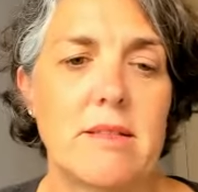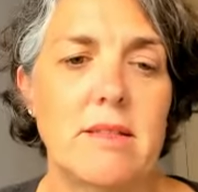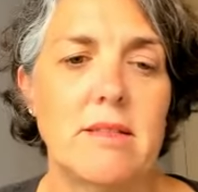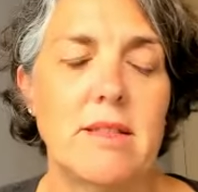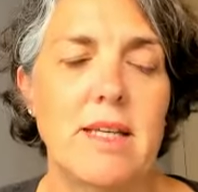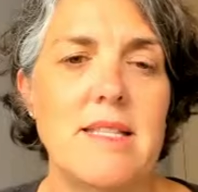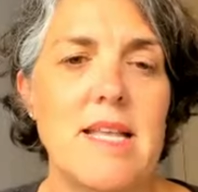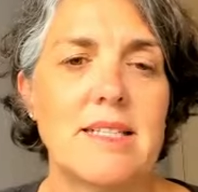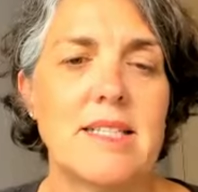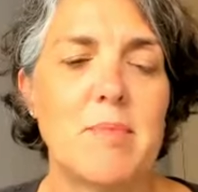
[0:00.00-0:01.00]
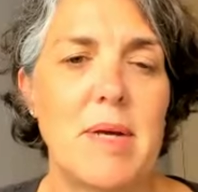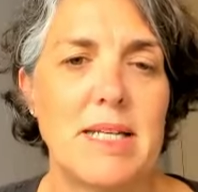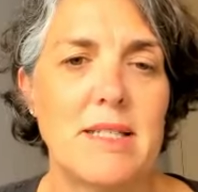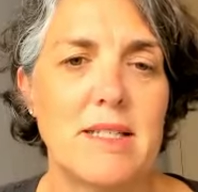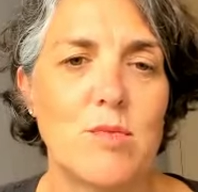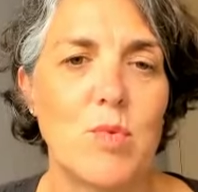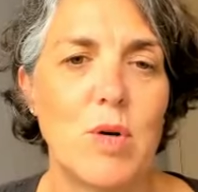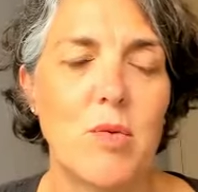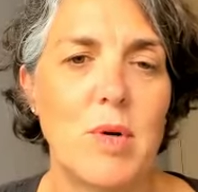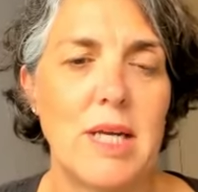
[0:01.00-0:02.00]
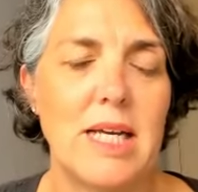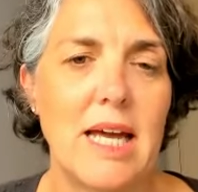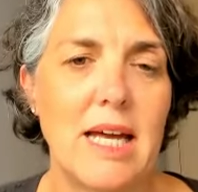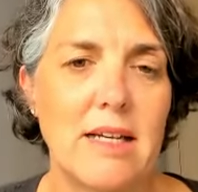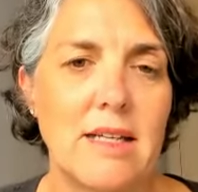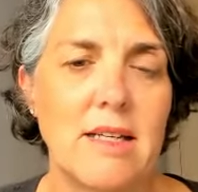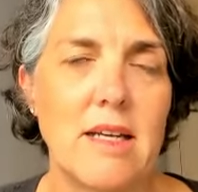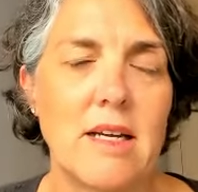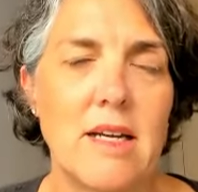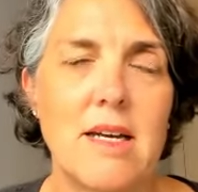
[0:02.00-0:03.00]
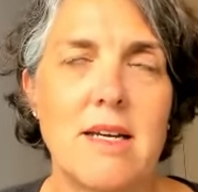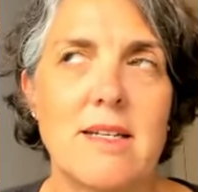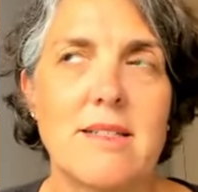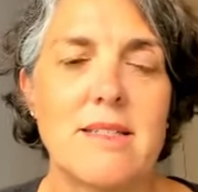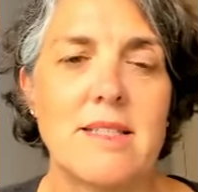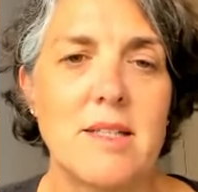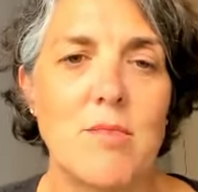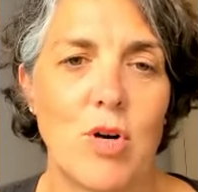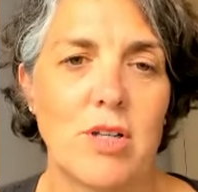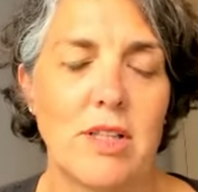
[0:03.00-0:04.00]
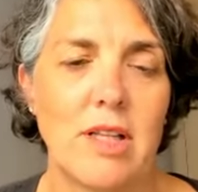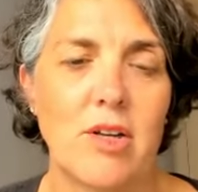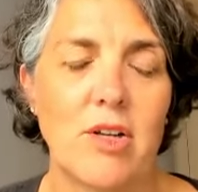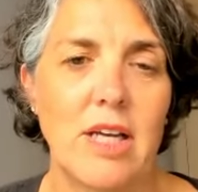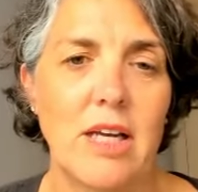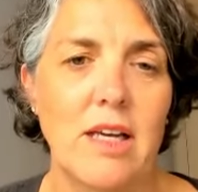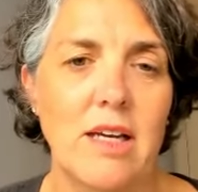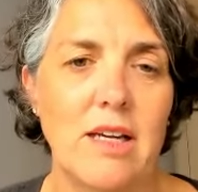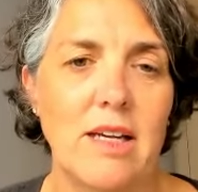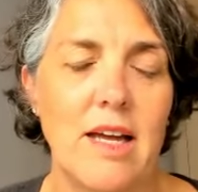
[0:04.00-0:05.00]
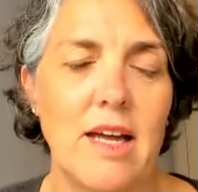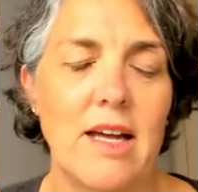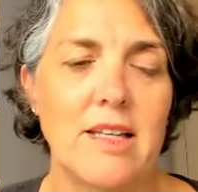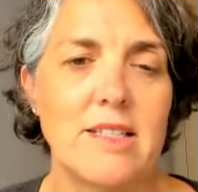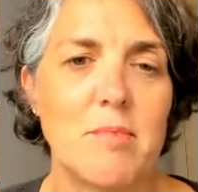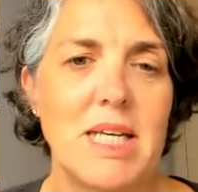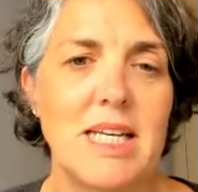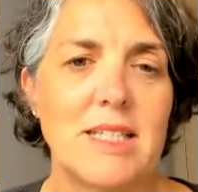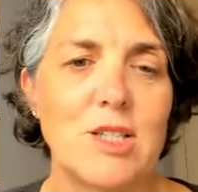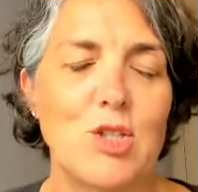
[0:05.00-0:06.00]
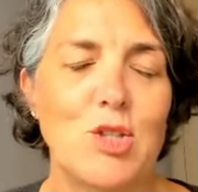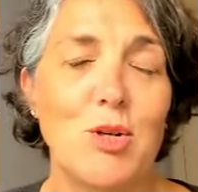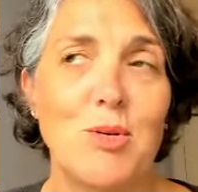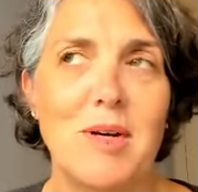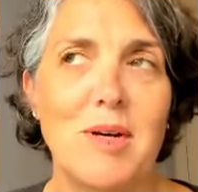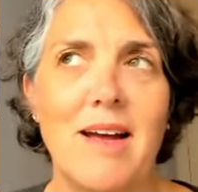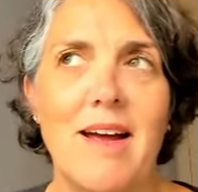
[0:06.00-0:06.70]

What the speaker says: And in that space is where we can see more clearly and begin to